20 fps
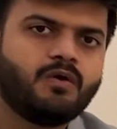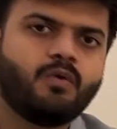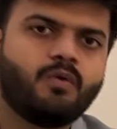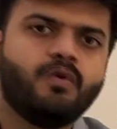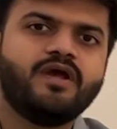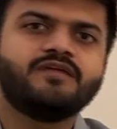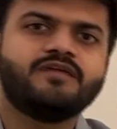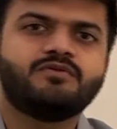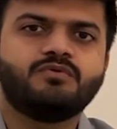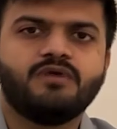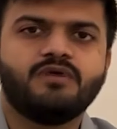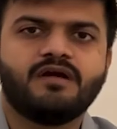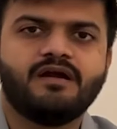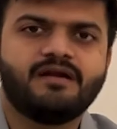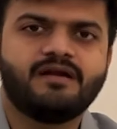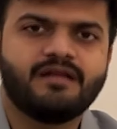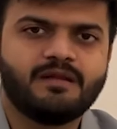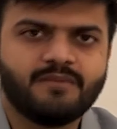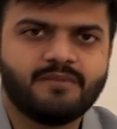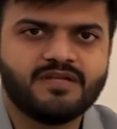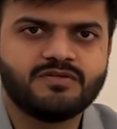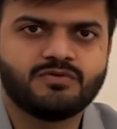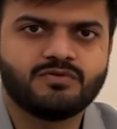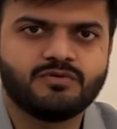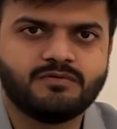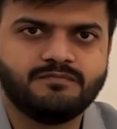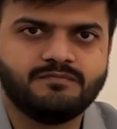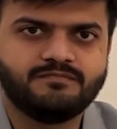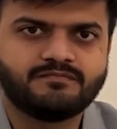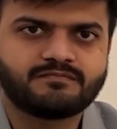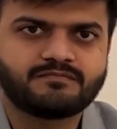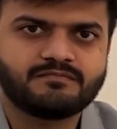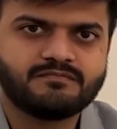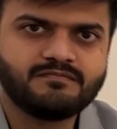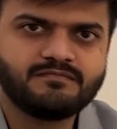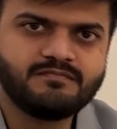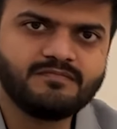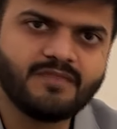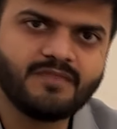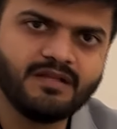going through a containment zone,
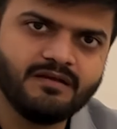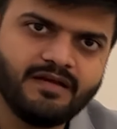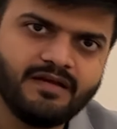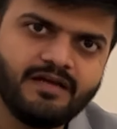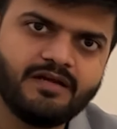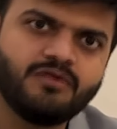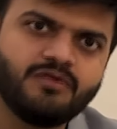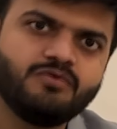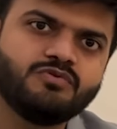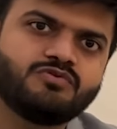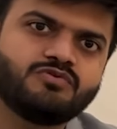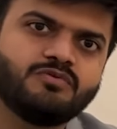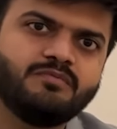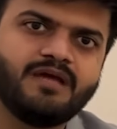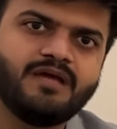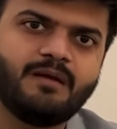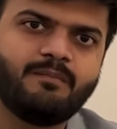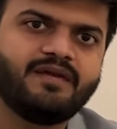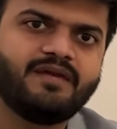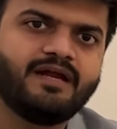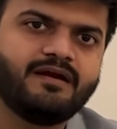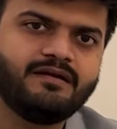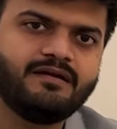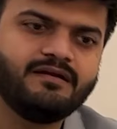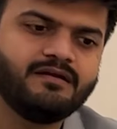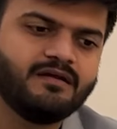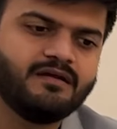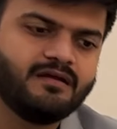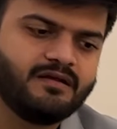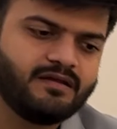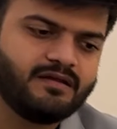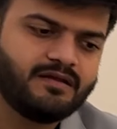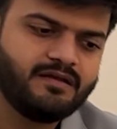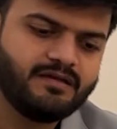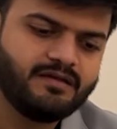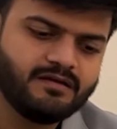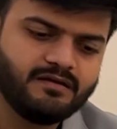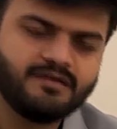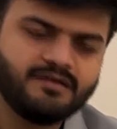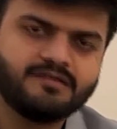it used to be updated.
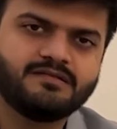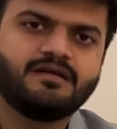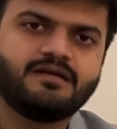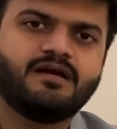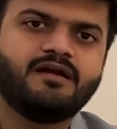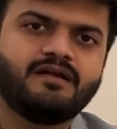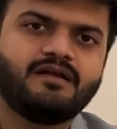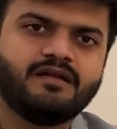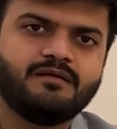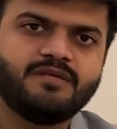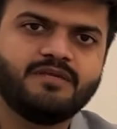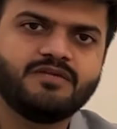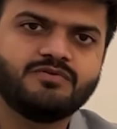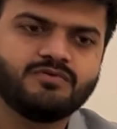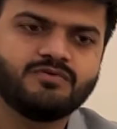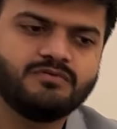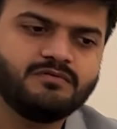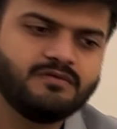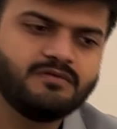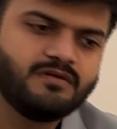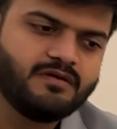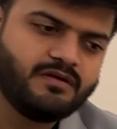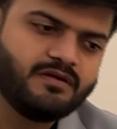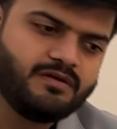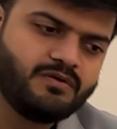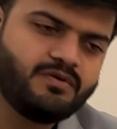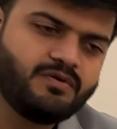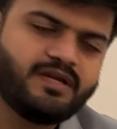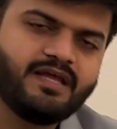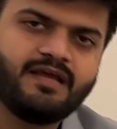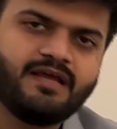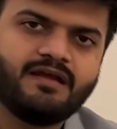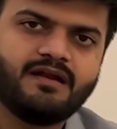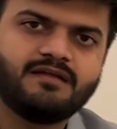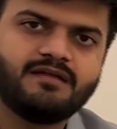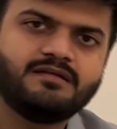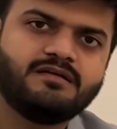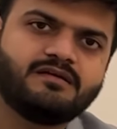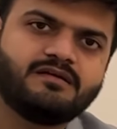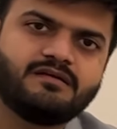Here is a containment zone. You take
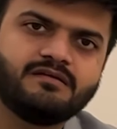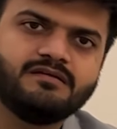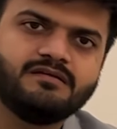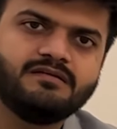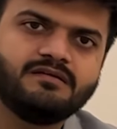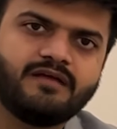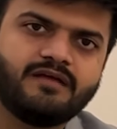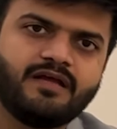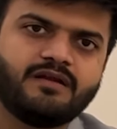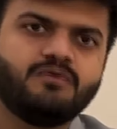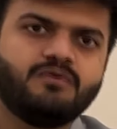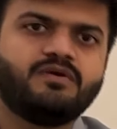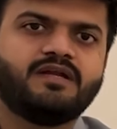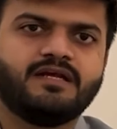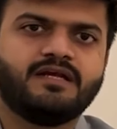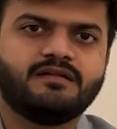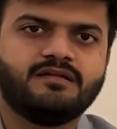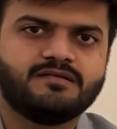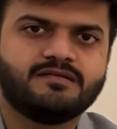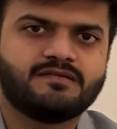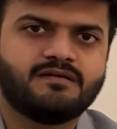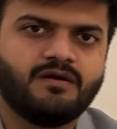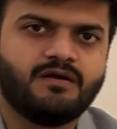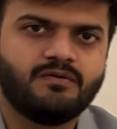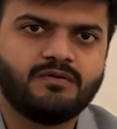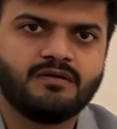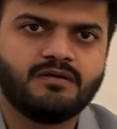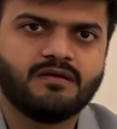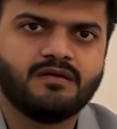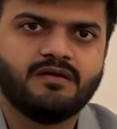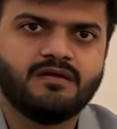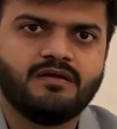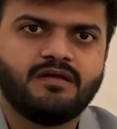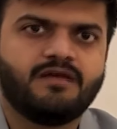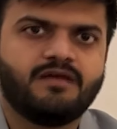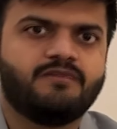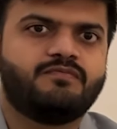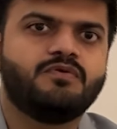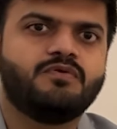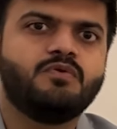another turn and you take this route.
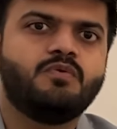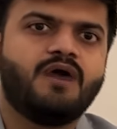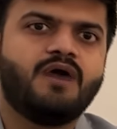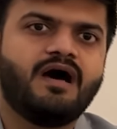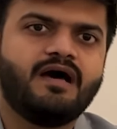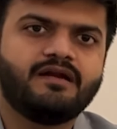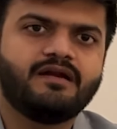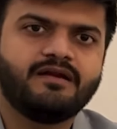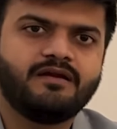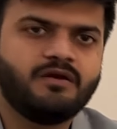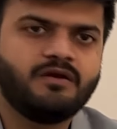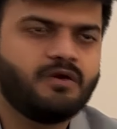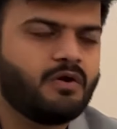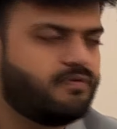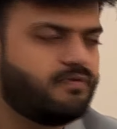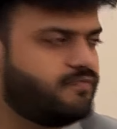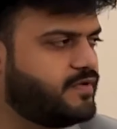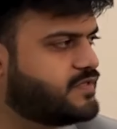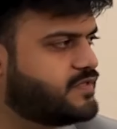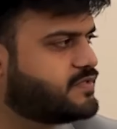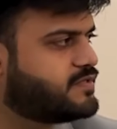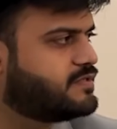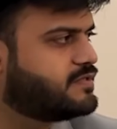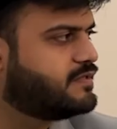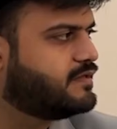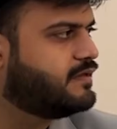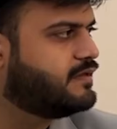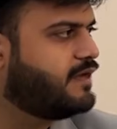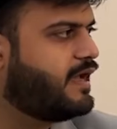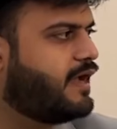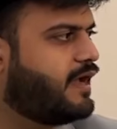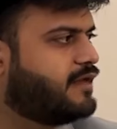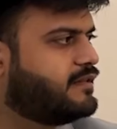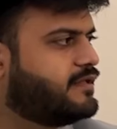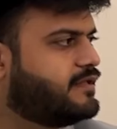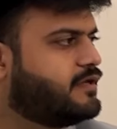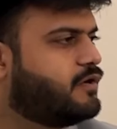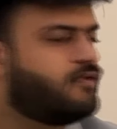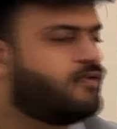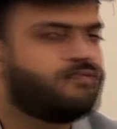If you are in an office and
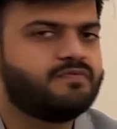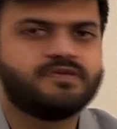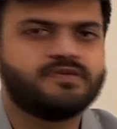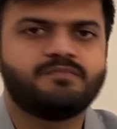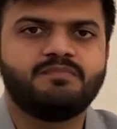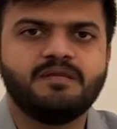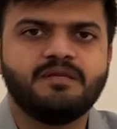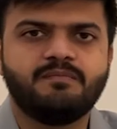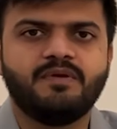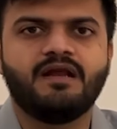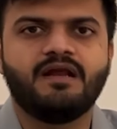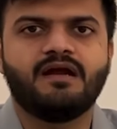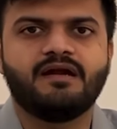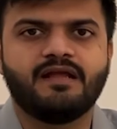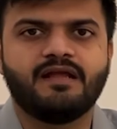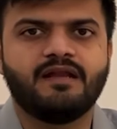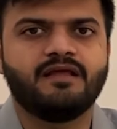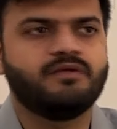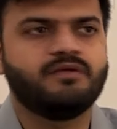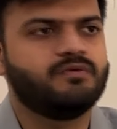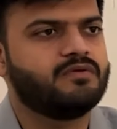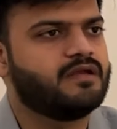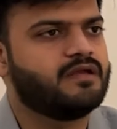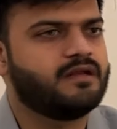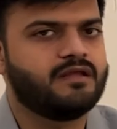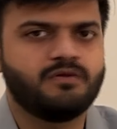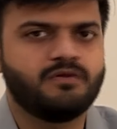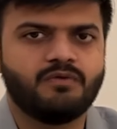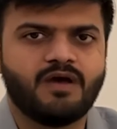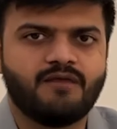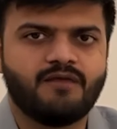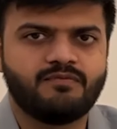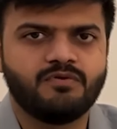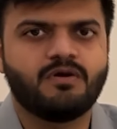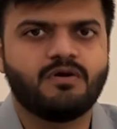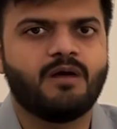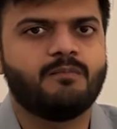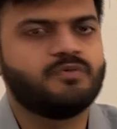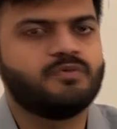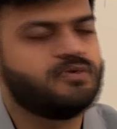the office people are telling you, you have to
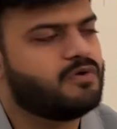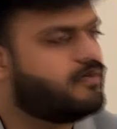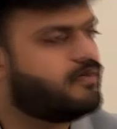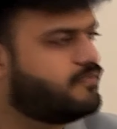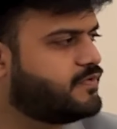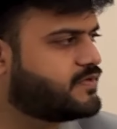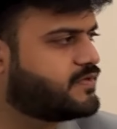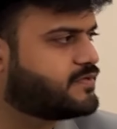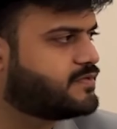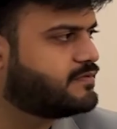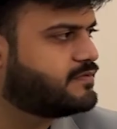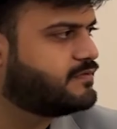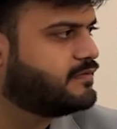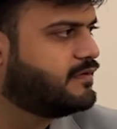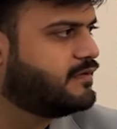come to office,